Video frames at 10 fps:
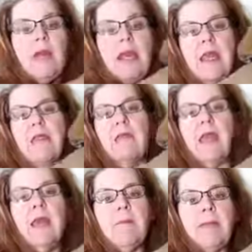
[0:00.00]
hand
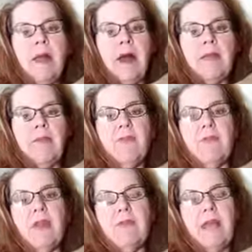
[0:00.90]
behind the
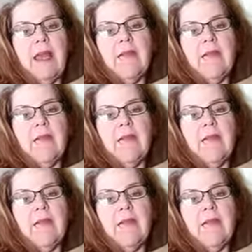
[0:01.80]
front leg,